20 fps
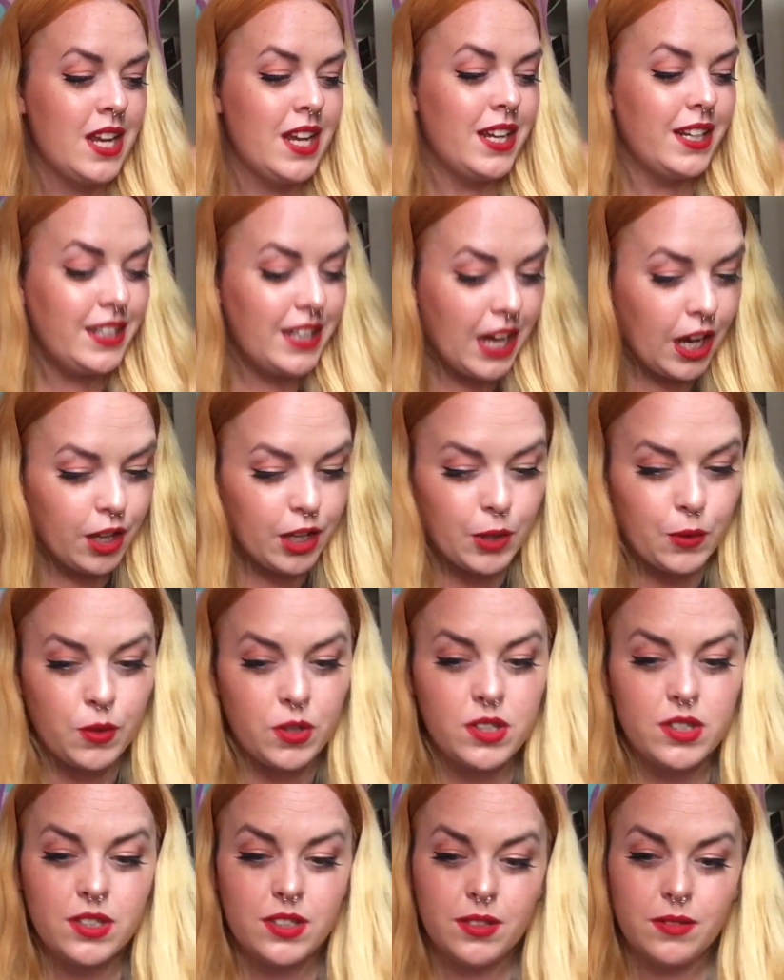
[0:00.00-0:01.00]
Now there
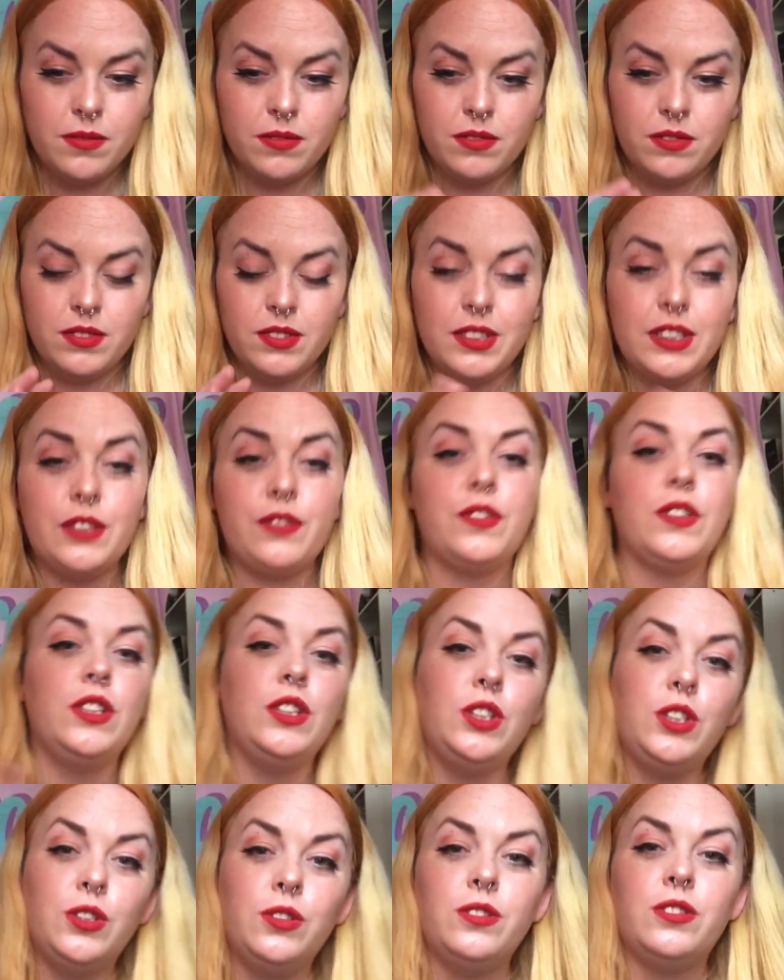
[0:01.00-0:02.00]
were different
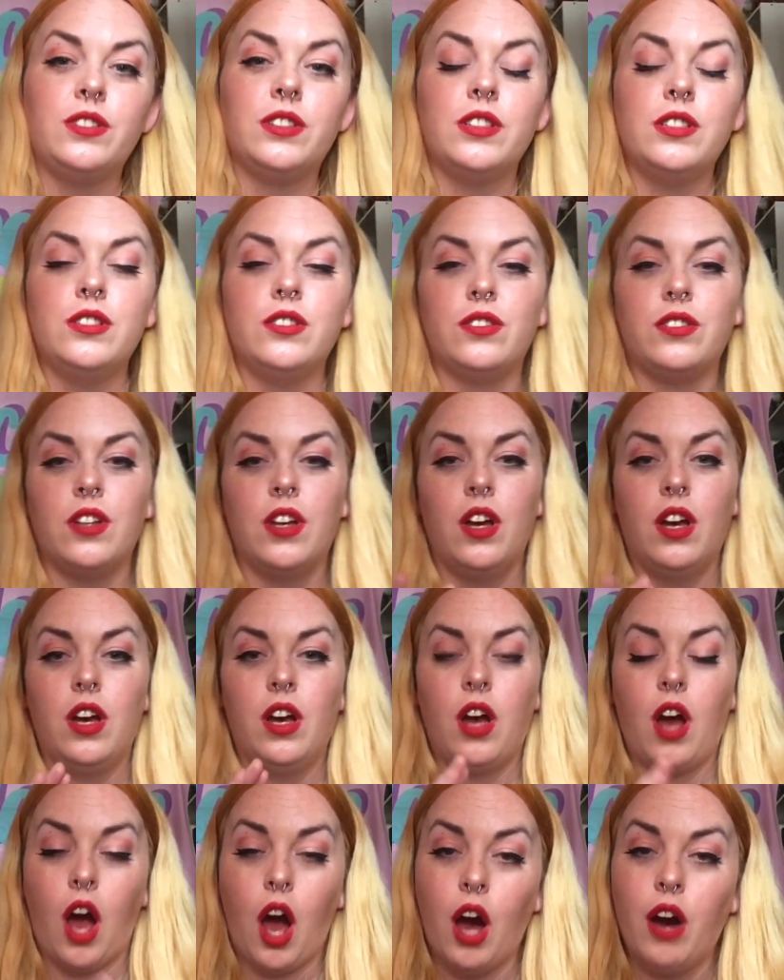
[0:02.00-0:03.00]
uses
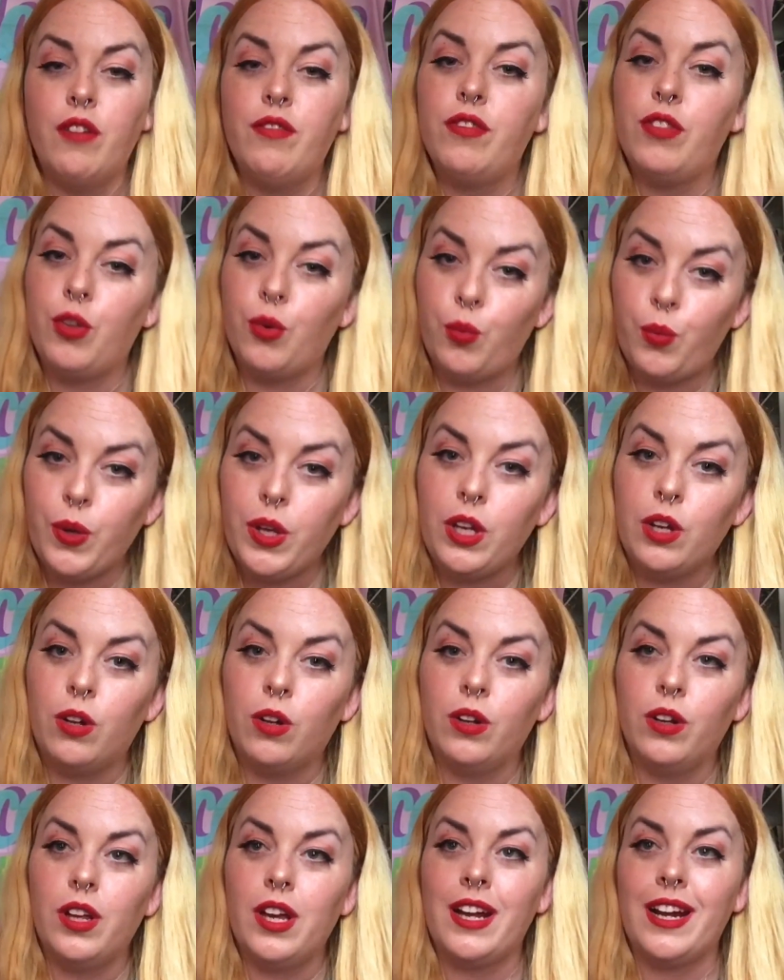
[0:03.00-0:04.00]
of the
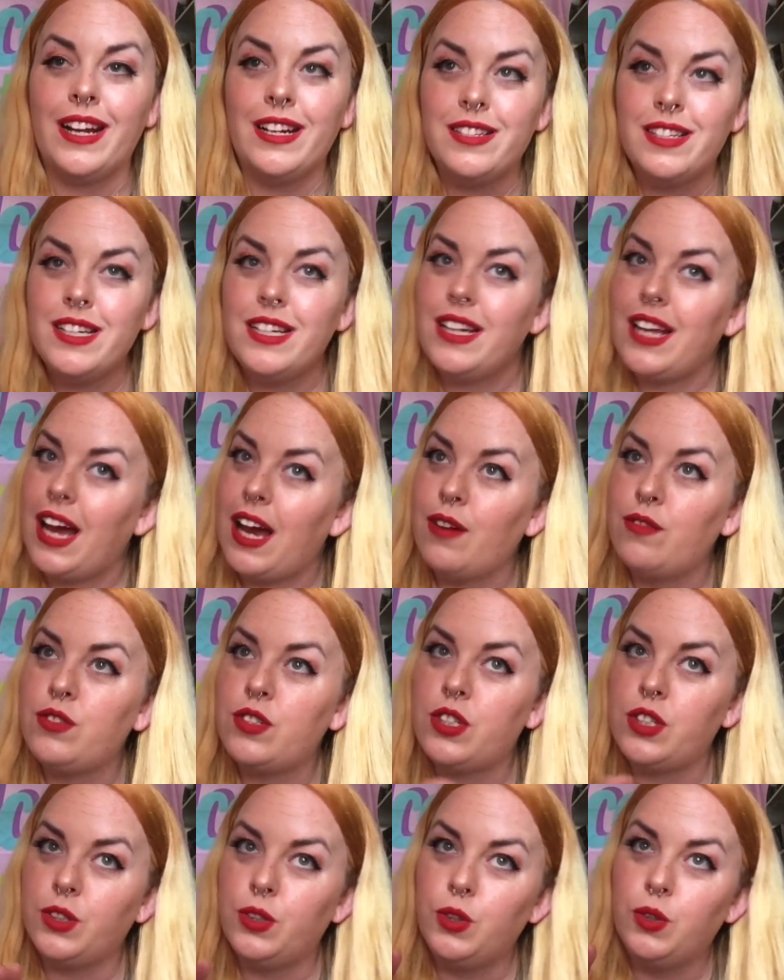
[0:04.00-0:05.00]
wheel, and I did have
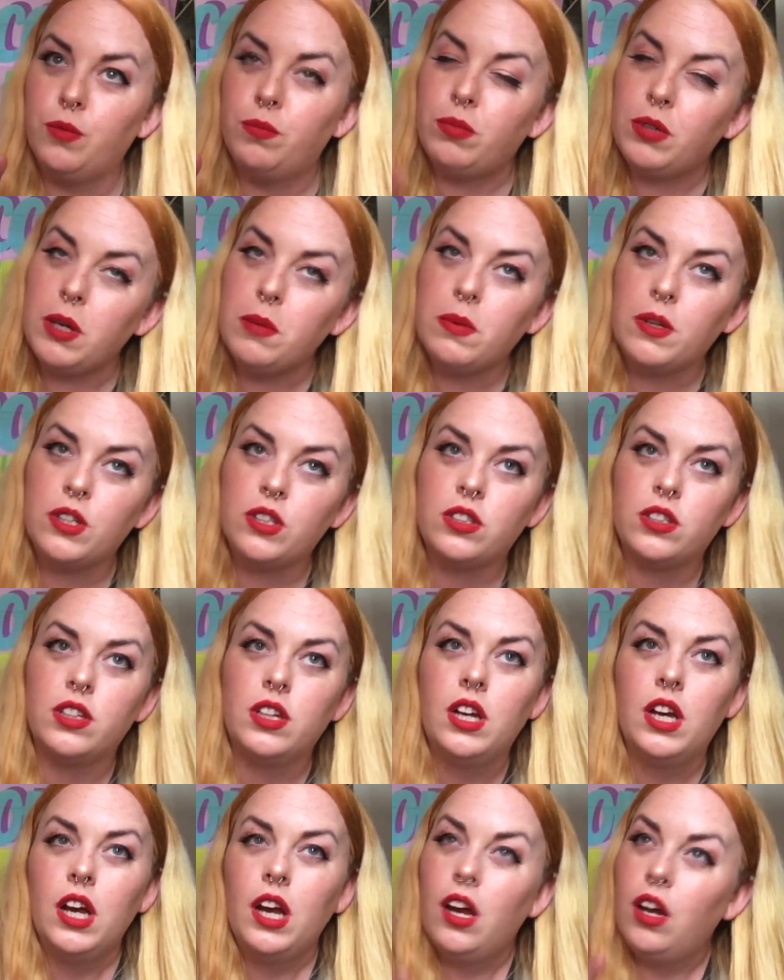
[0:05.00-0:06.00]
to pretty much
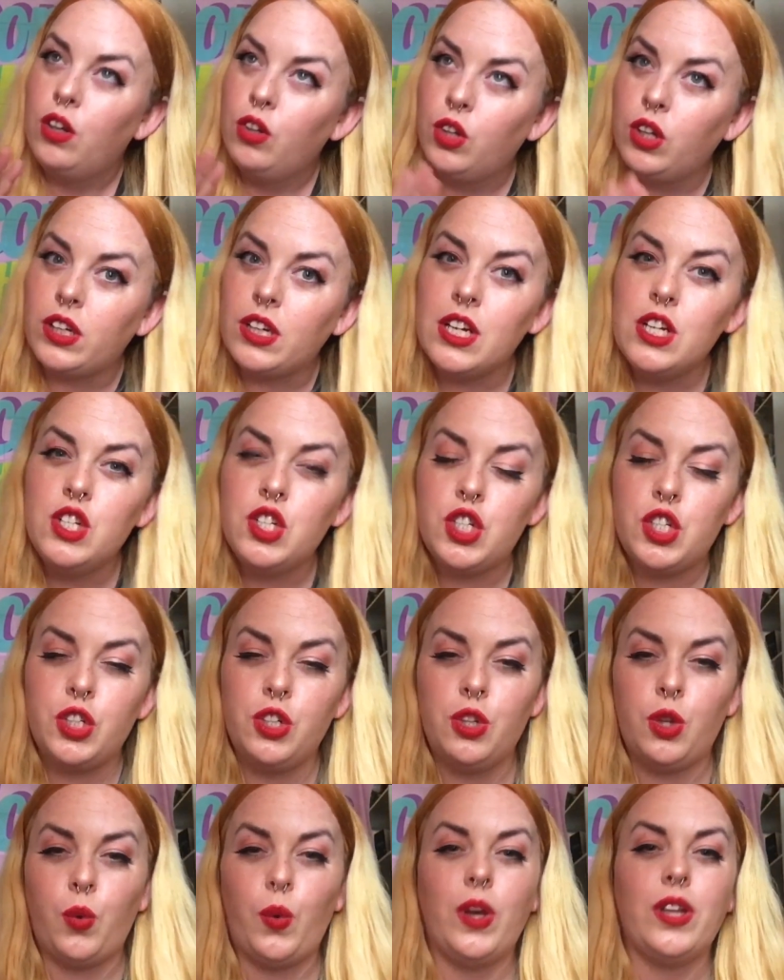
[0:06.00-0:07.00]
look into
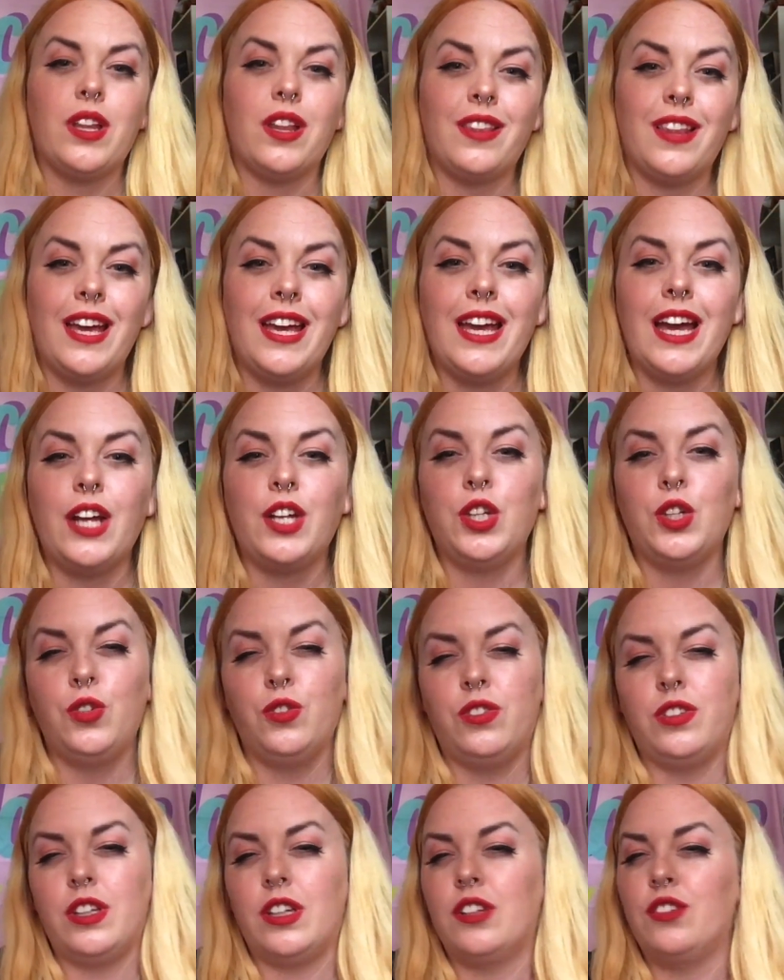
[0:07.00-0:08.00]
the way that they had
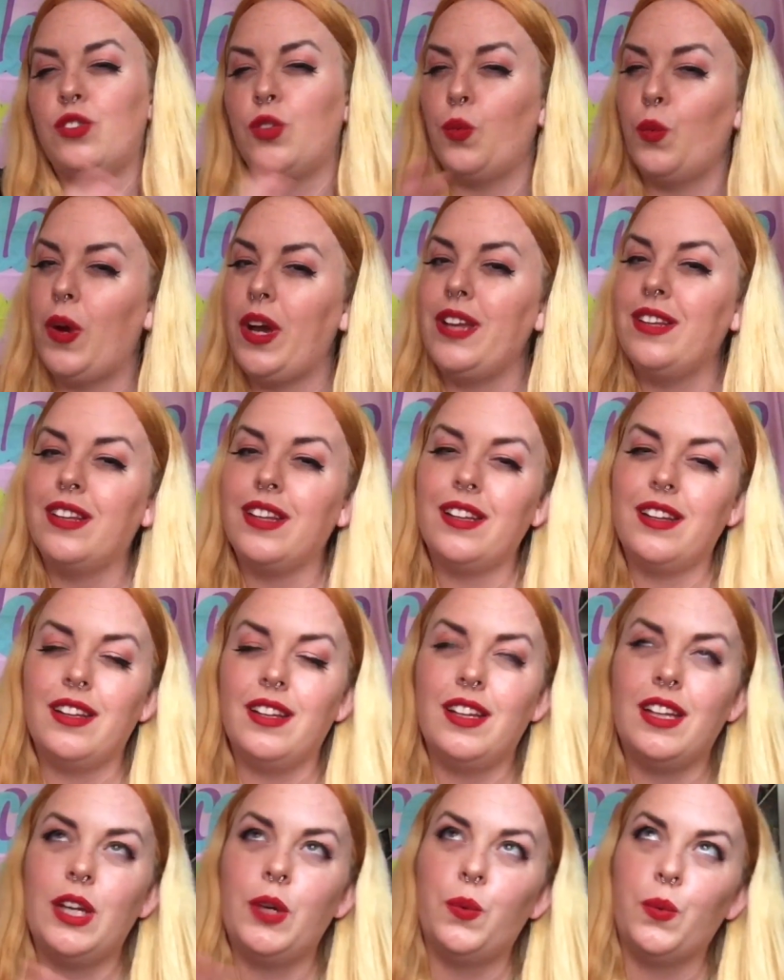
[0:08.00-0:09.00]
used it, because the way that
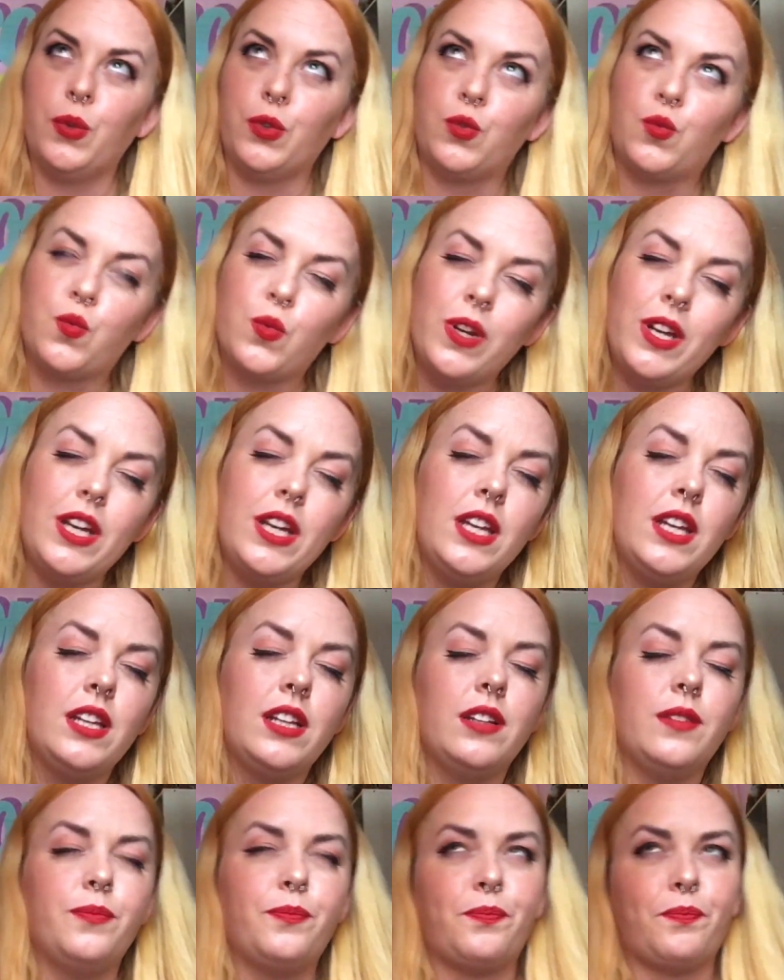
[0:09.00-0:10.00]
it was written,